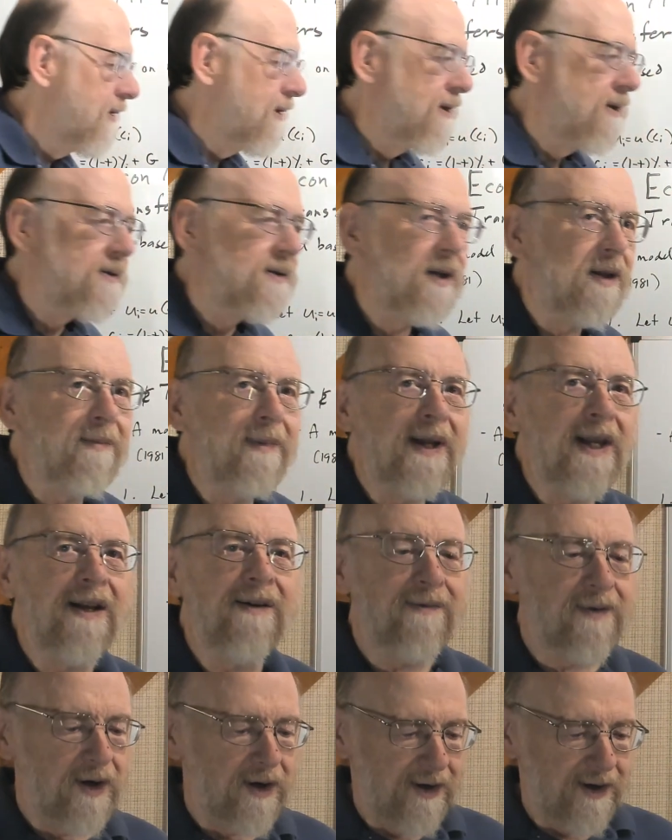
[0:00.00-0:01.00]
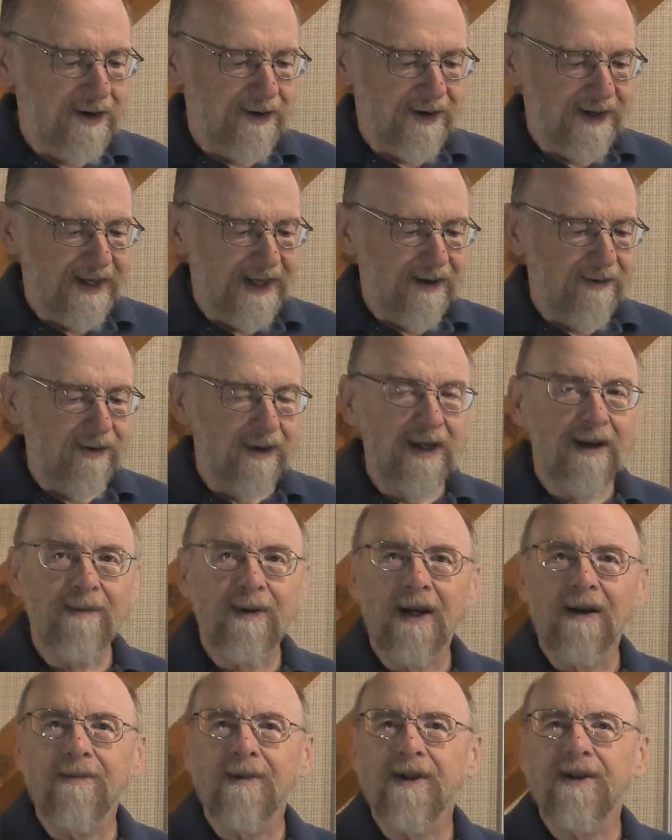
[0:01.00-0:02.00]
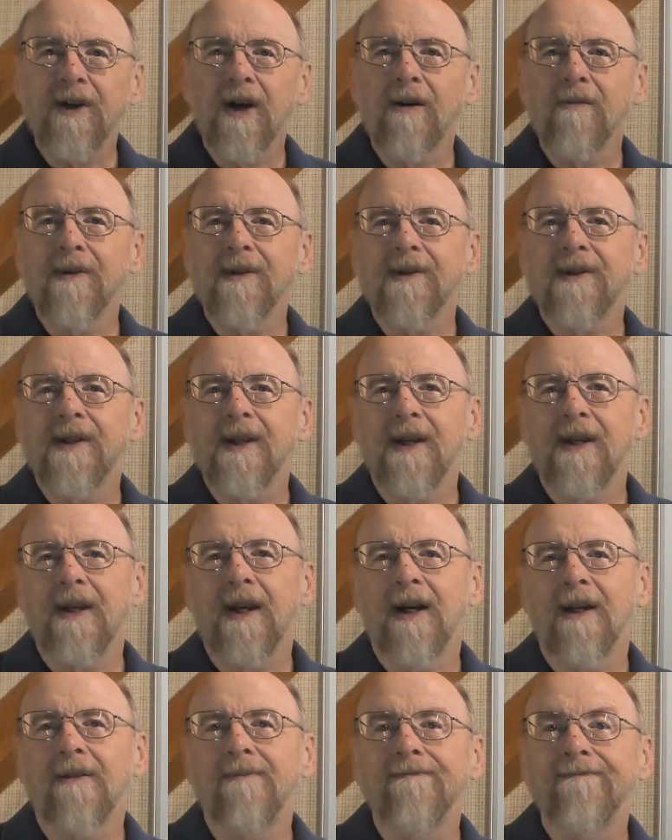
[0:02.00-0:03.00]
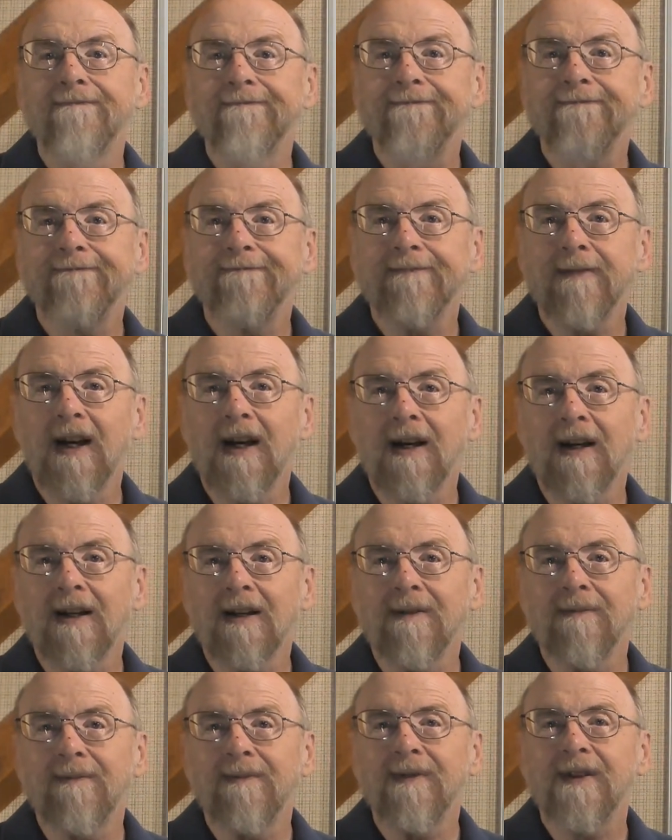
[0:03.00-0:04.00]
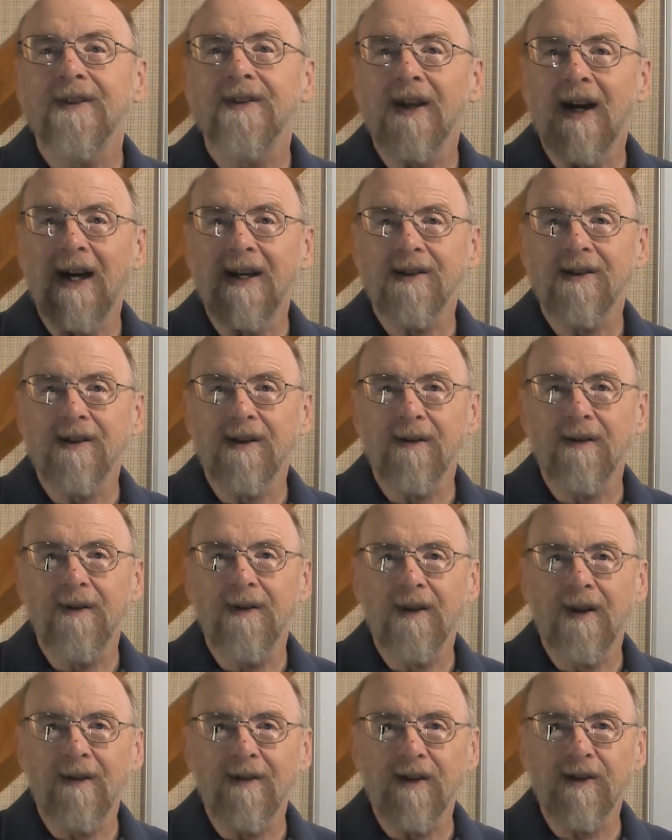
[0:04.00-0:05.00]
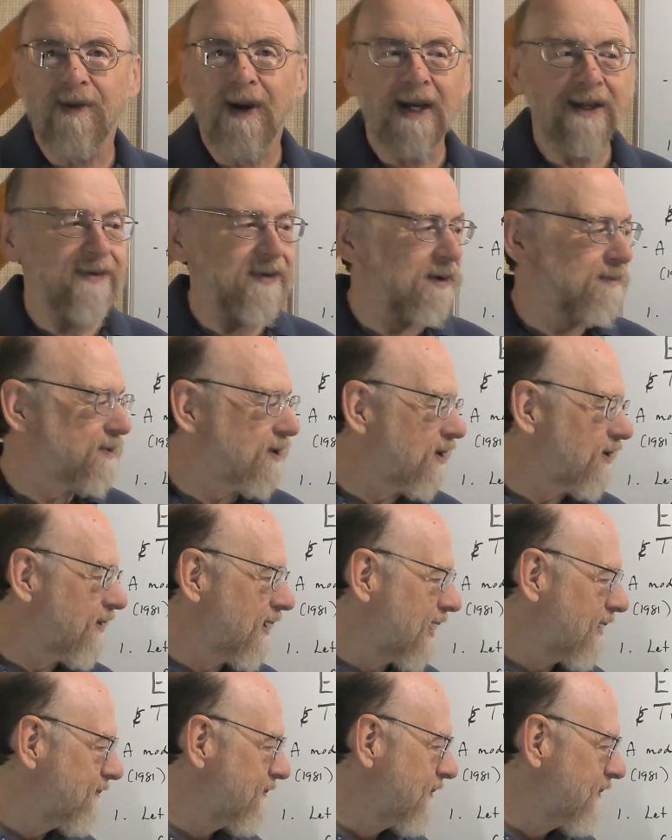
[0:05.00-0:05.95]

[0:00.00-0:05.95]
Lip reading: the median voter in equilibrium determines the size of the transfer program.